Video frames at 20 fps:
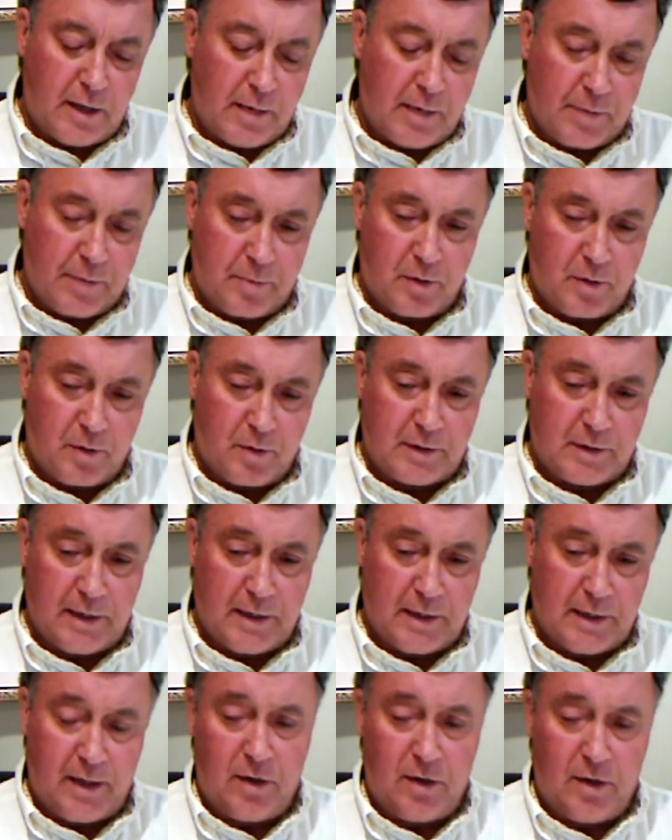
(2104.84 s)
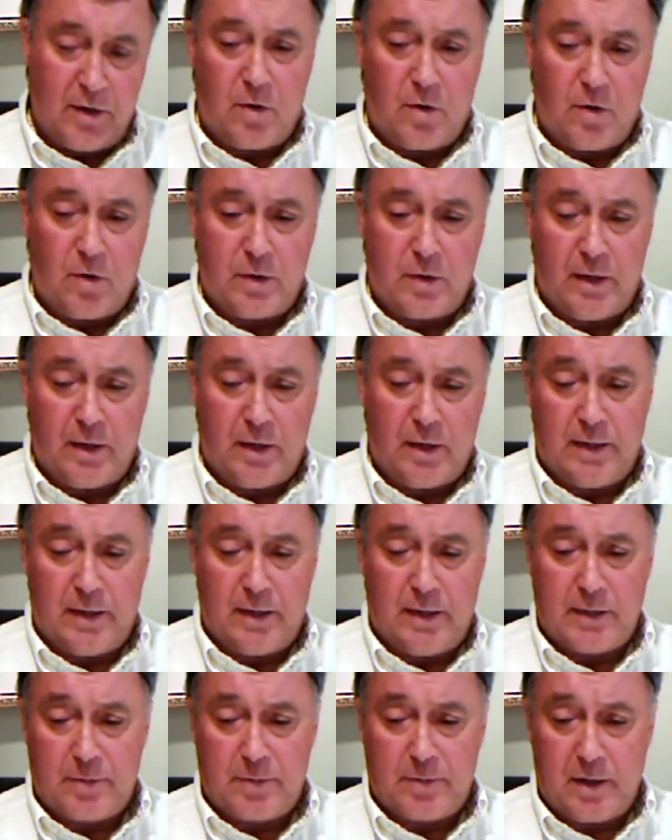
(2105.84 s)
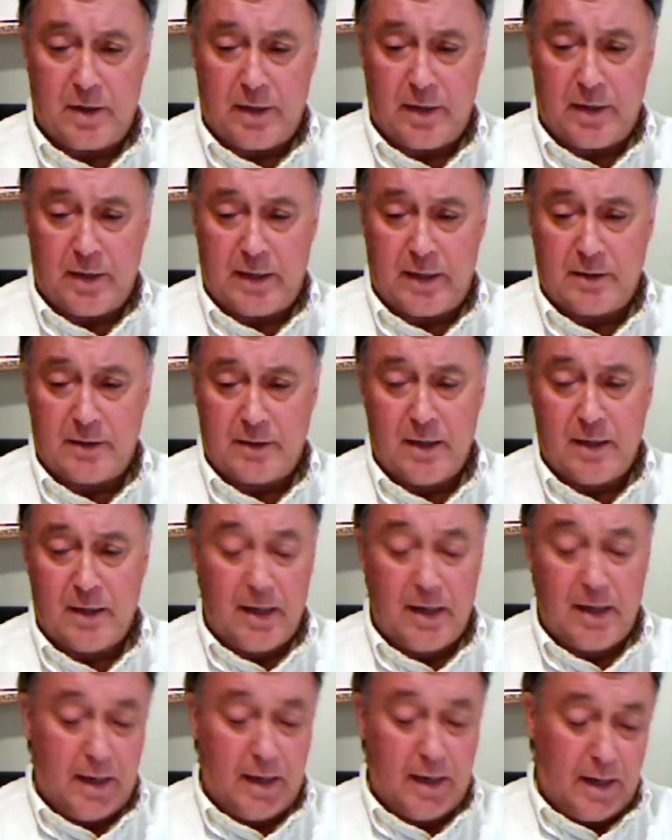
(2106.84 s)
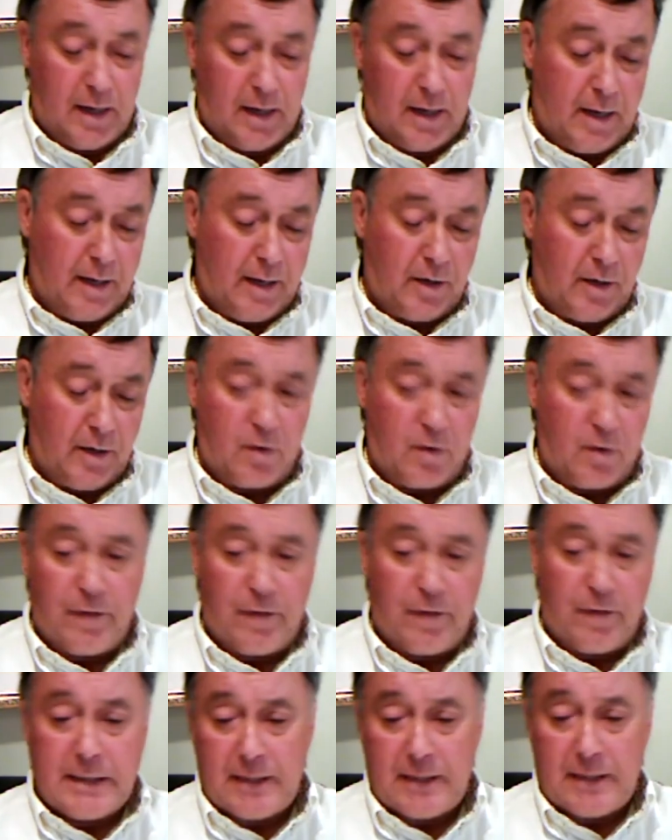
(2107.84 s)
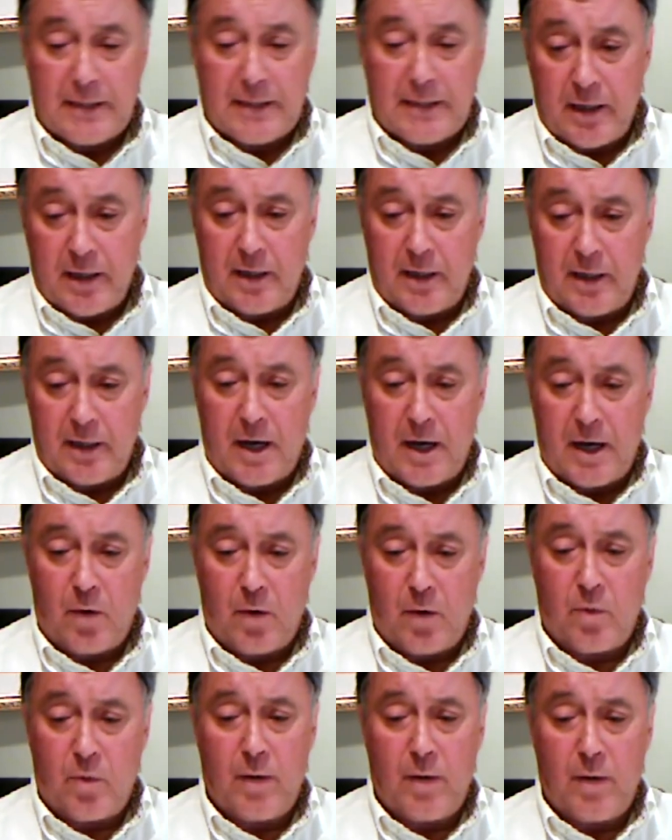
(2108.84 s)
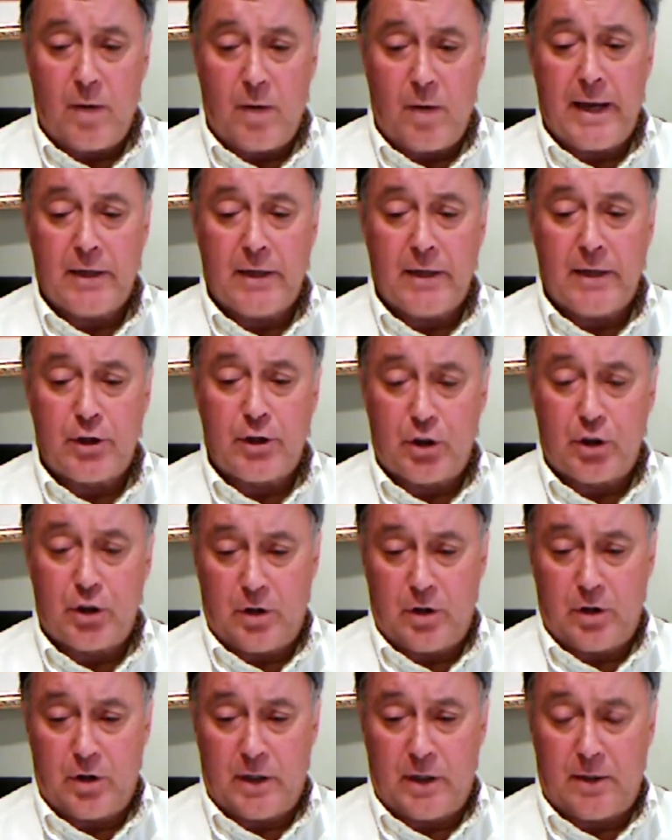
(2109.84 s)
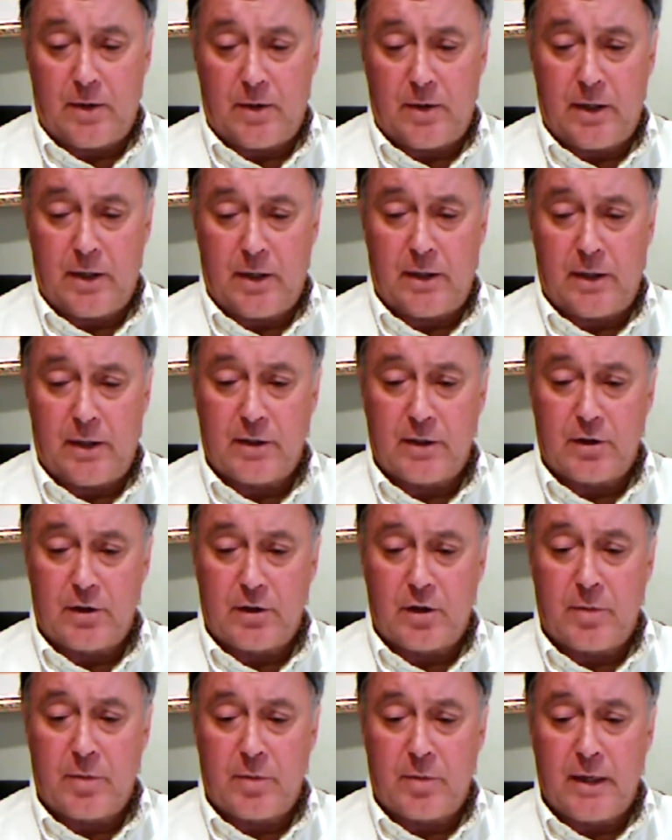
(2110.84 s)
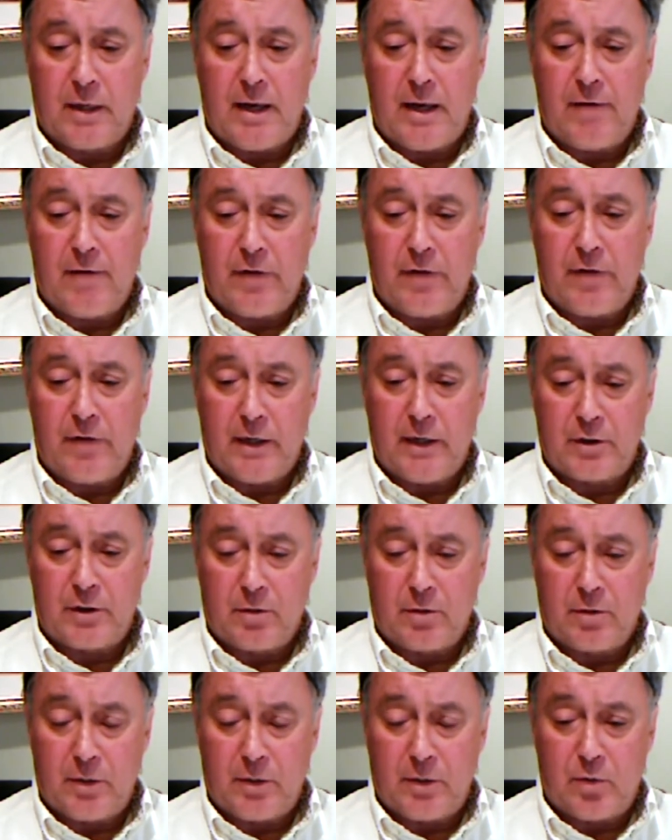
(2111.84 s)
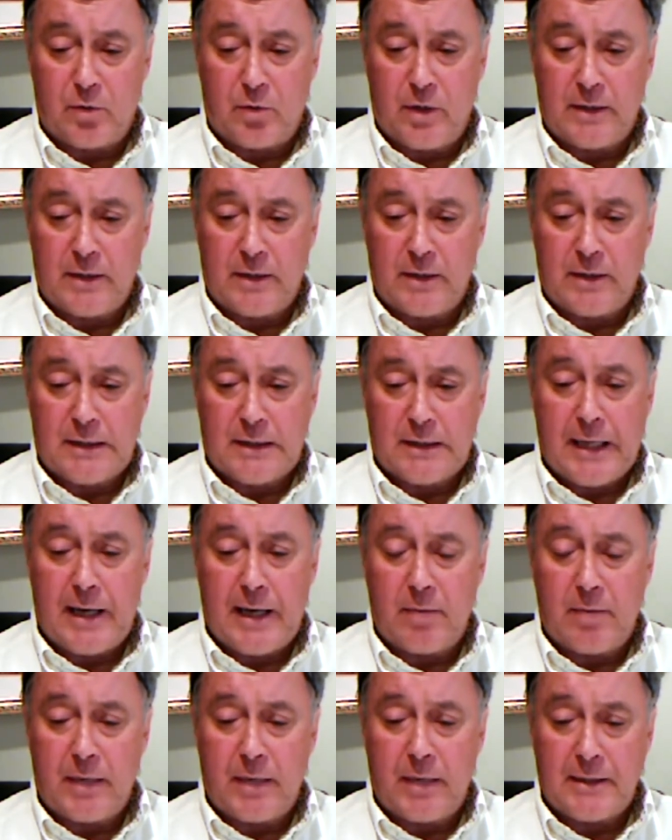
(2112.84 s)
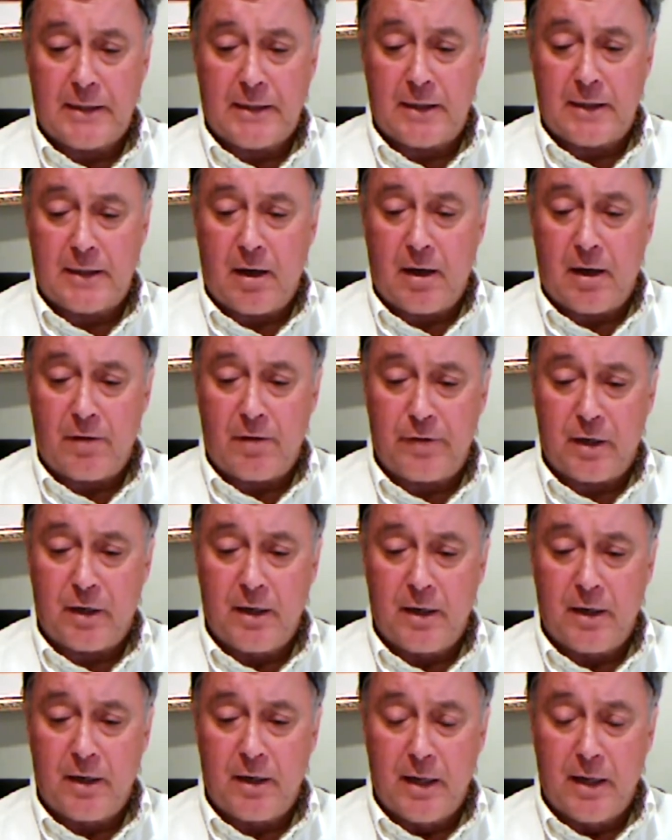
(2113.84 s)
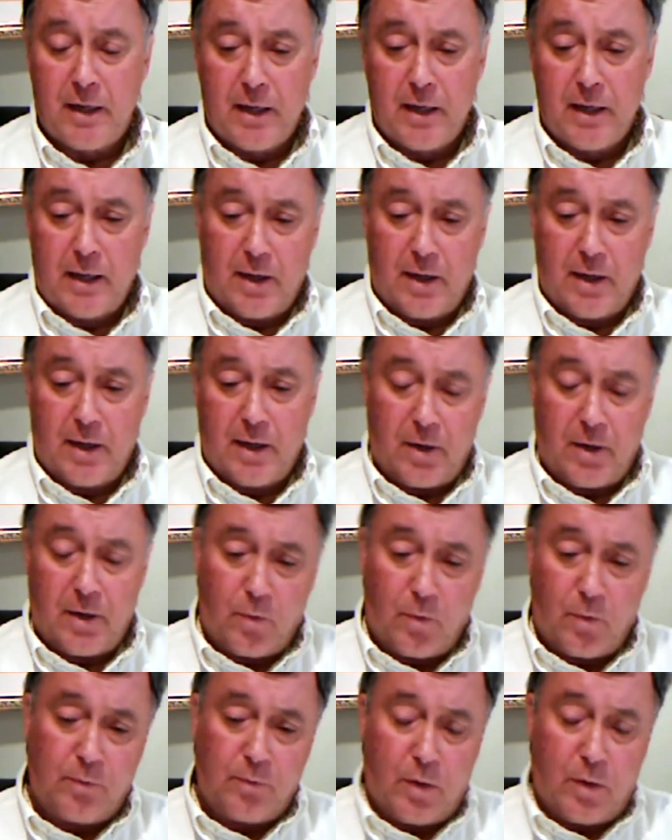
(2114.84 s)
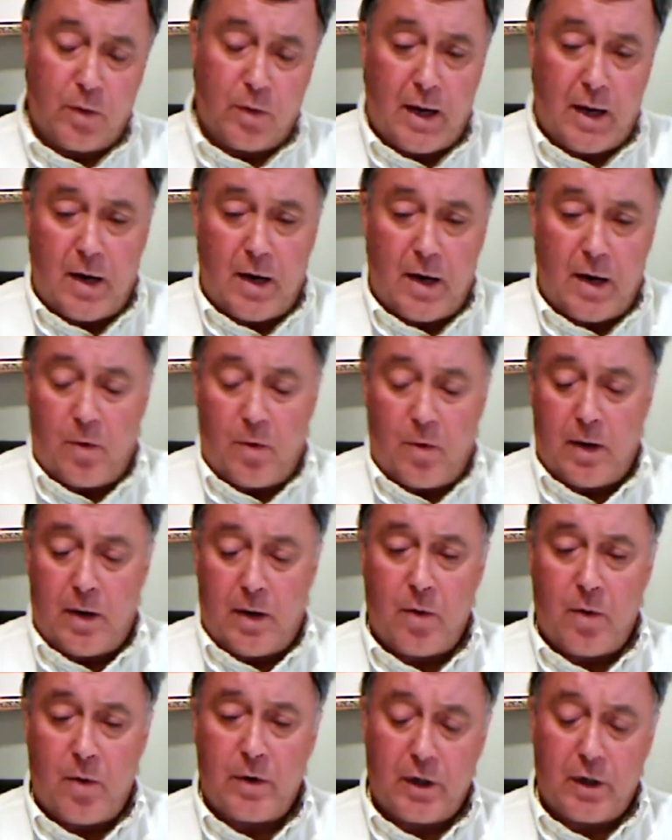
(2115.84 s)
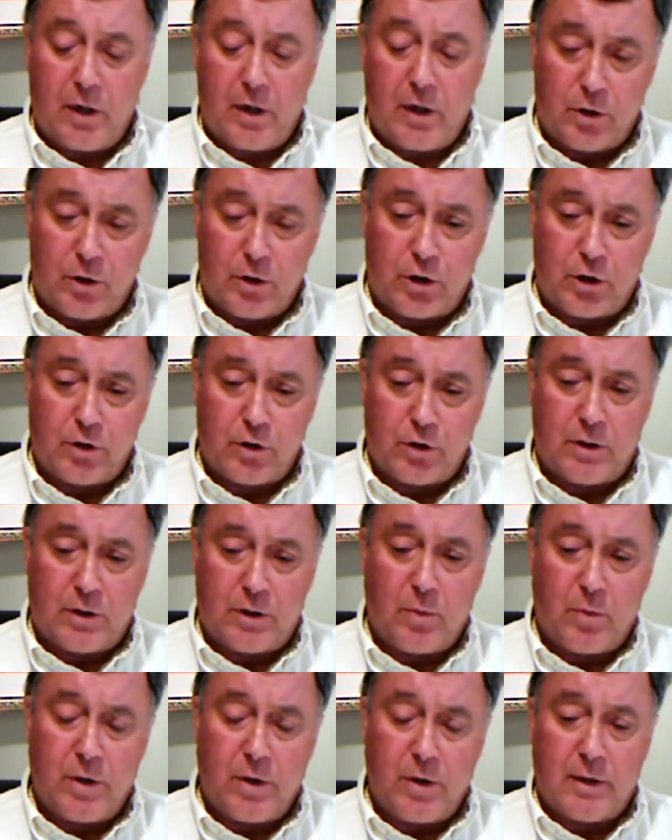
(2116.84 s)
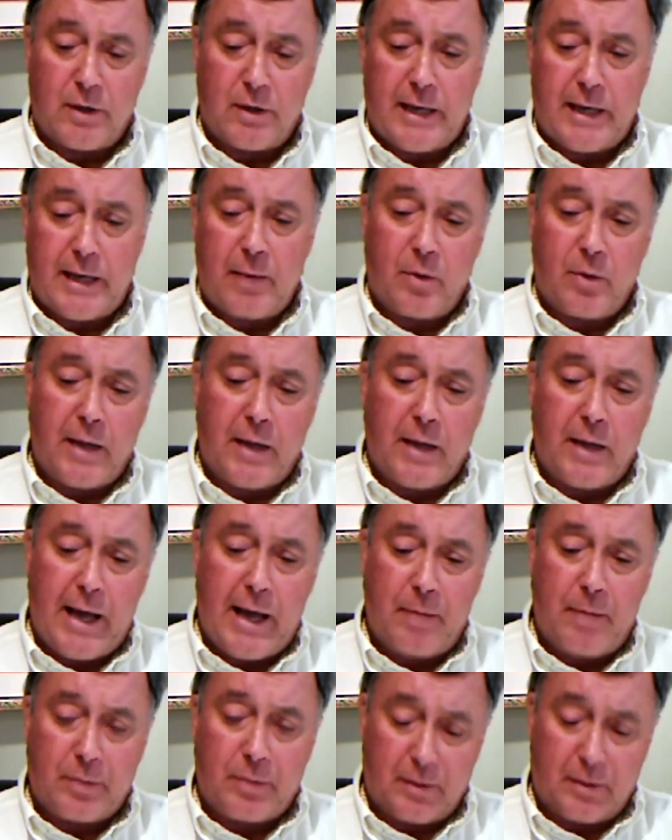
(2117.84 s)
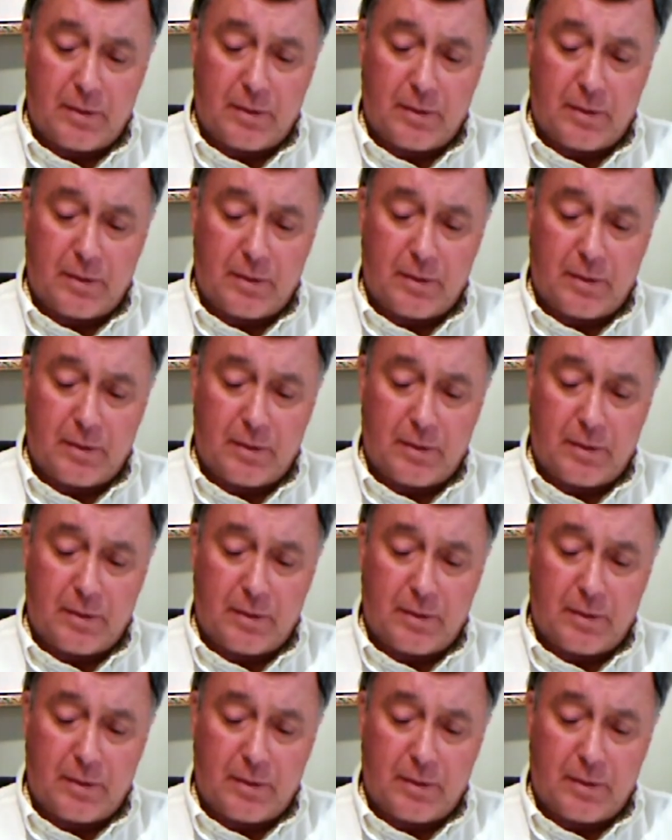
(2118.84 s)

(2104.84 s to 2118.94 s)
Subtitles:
of people say, okay, the next part of that is, if I send it in, how am I assured that this is going to be confidential between Stan and myself, and how do you assure someone that will happen?